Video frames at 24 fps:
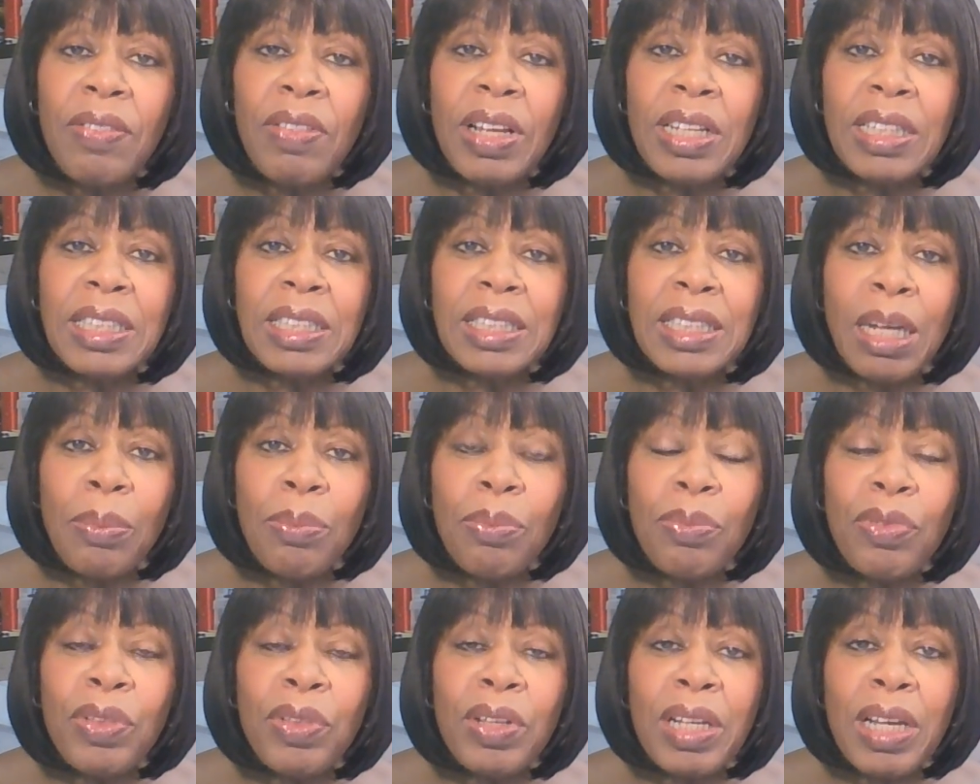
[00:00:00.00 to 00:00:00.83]
There's
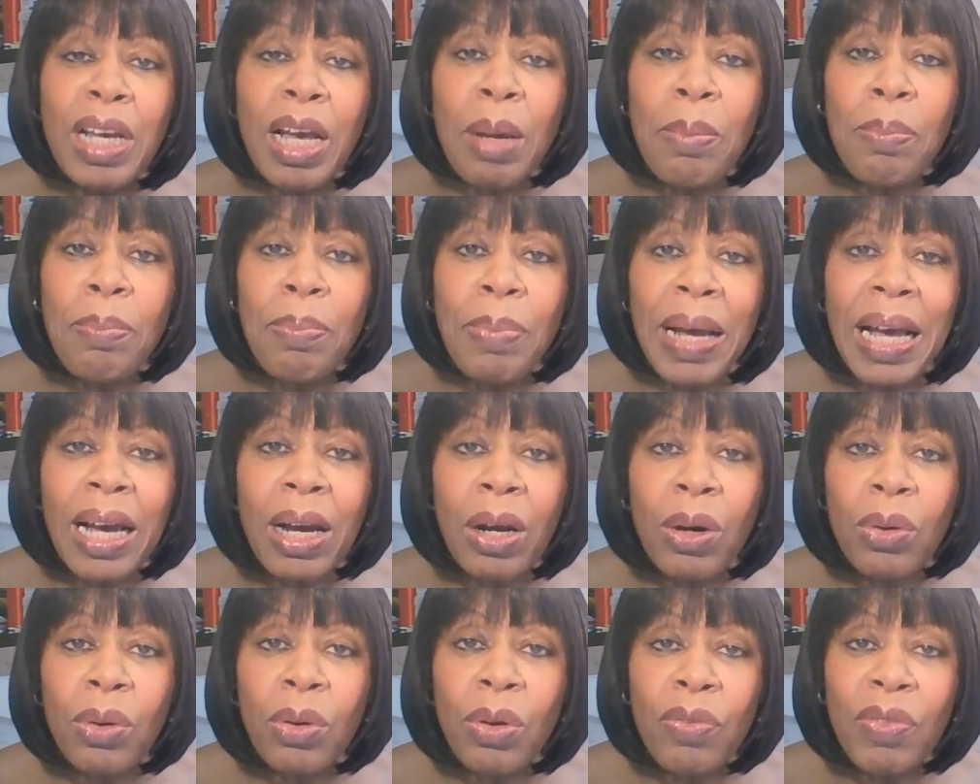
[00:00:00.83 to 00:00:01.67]
something
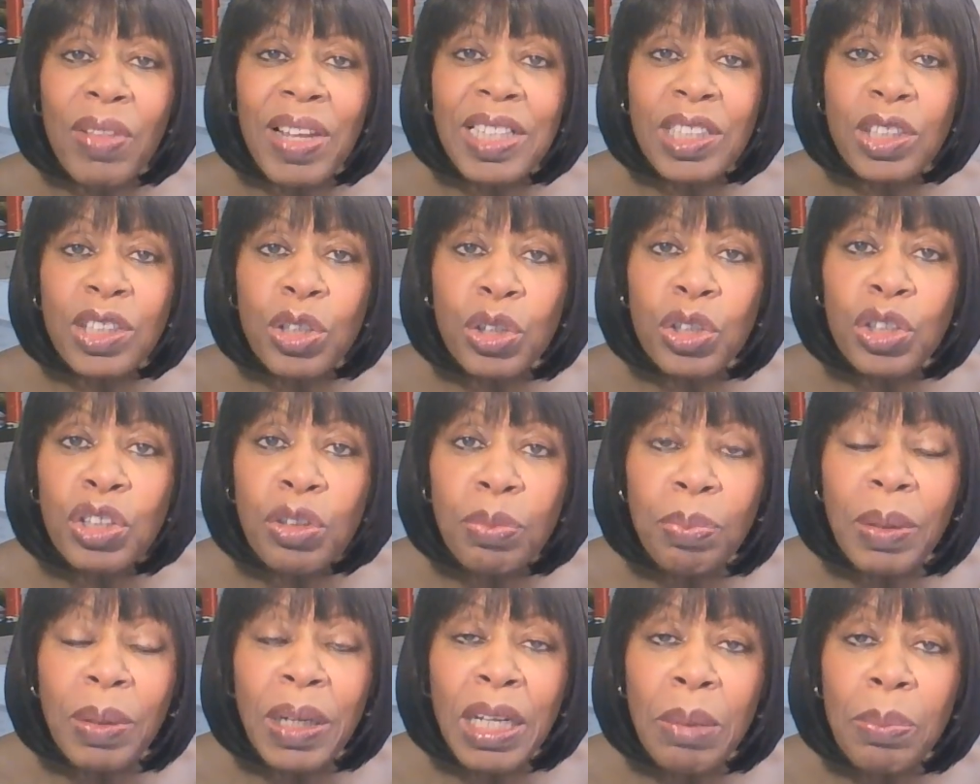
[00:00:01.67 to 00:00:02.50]
about there's
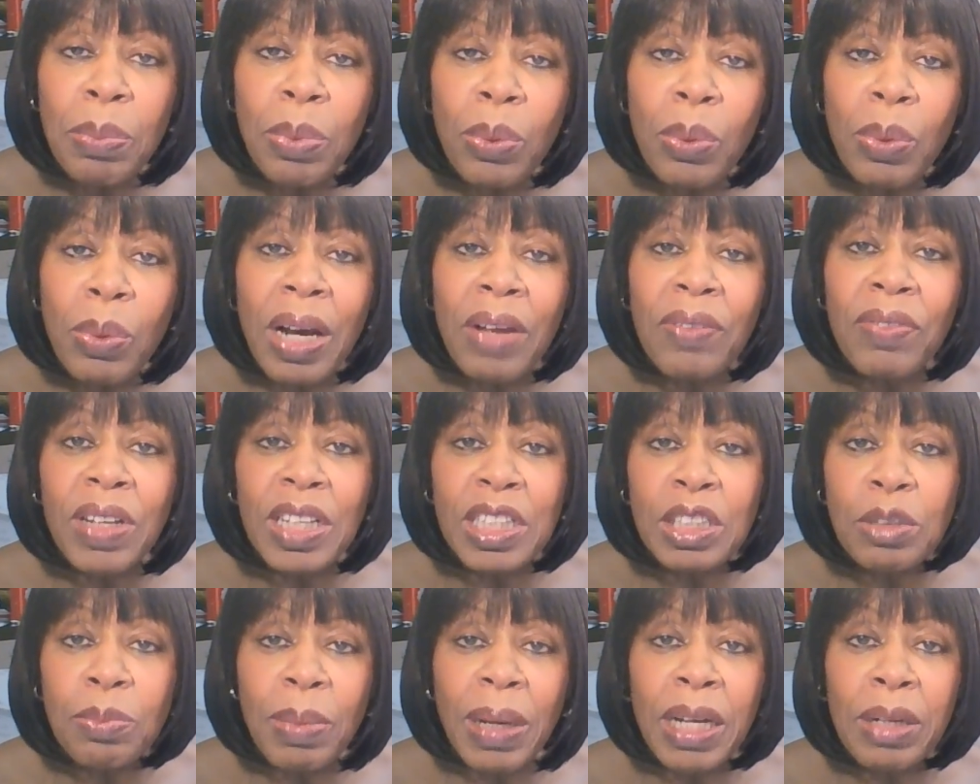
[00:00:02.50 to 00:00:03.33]
good people and
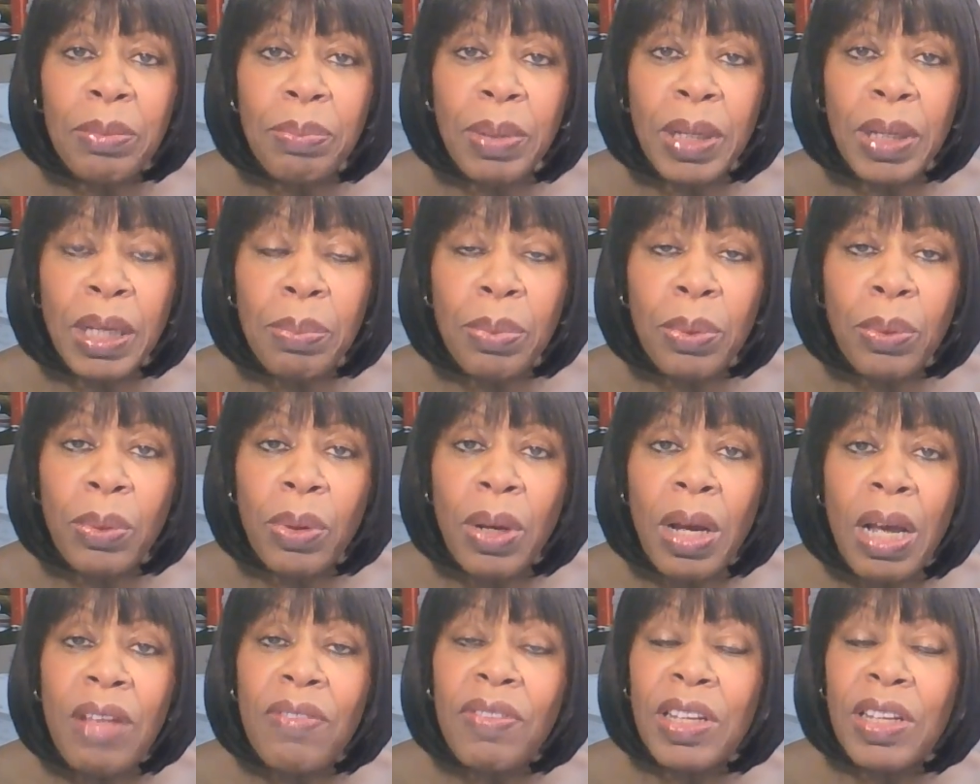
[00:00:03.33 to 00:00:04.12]
there's bad people.